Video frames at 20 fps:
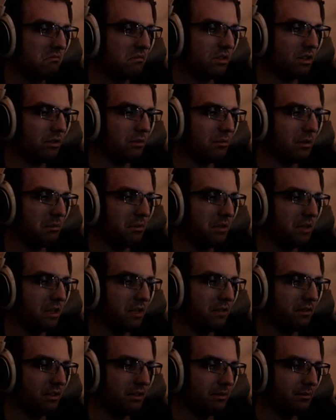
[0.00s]
don't remember any
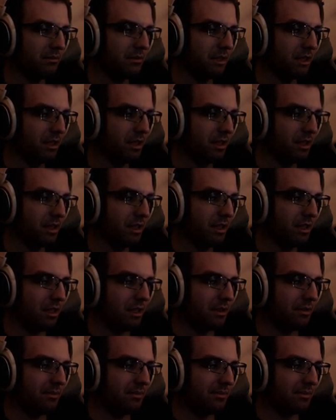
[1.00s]
of it.
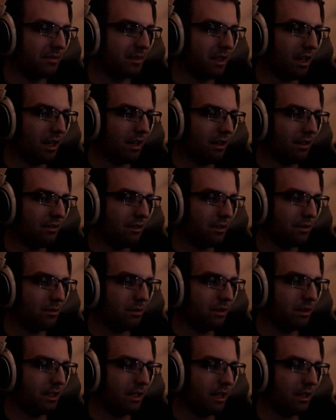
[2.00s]
If there's
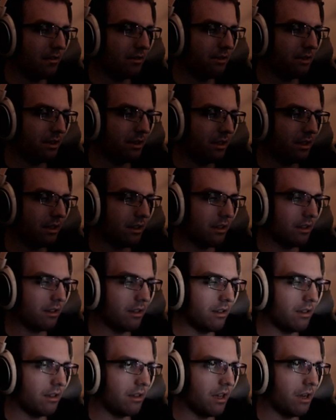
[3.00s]
one thing I feel like
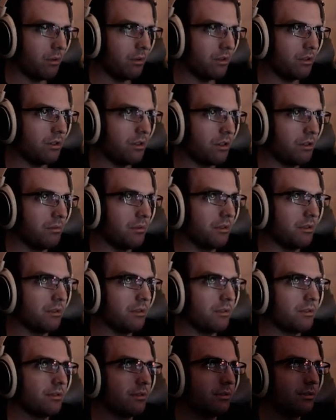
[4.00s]
I wish
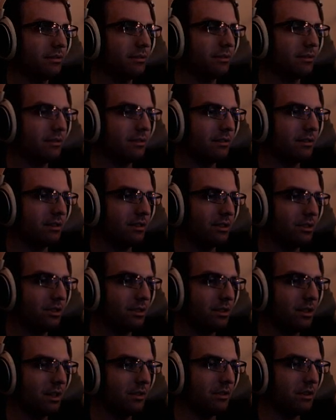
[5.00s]
humans could
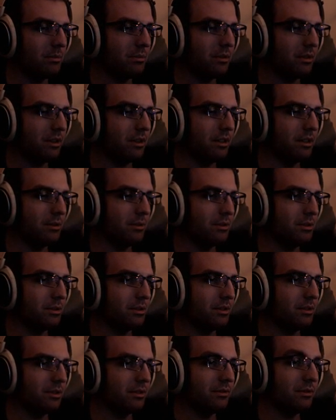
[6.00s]
just have upgraded, was
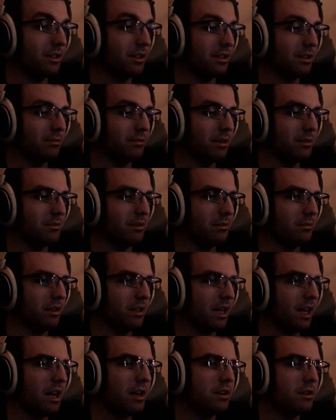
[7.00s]
just their fucking memory, man.
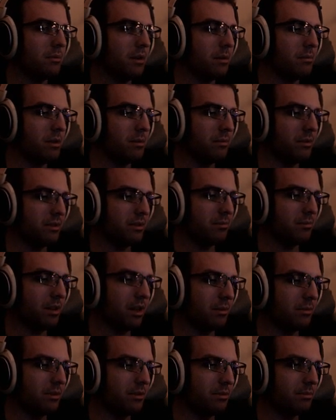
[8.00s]
Like I know my memory
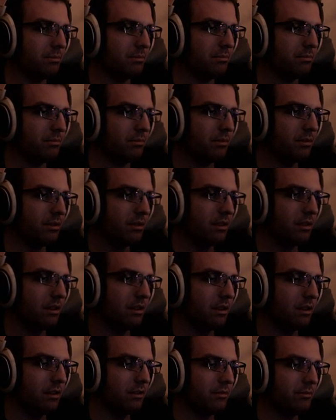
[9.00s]
sometimes is
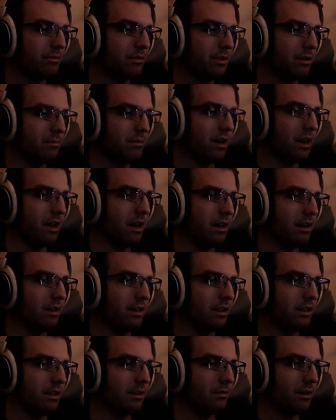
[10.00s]
pretty bad.
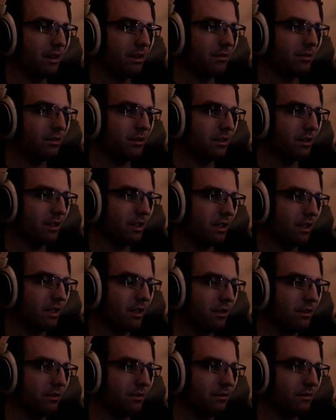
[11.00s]
The amount of shit I
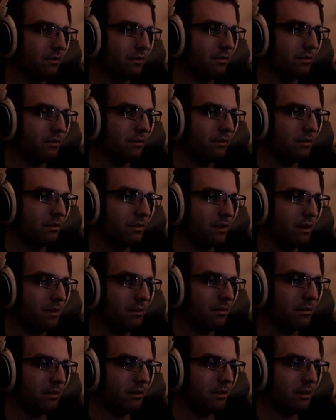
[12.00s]
give
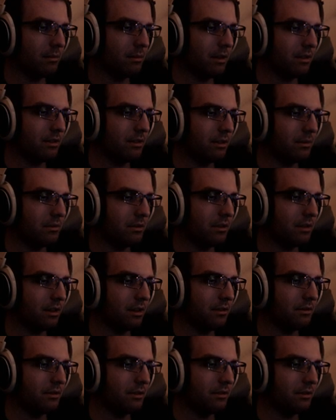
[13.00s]
about some
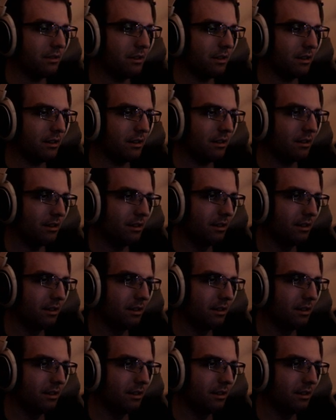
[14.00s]
stuff, I feel like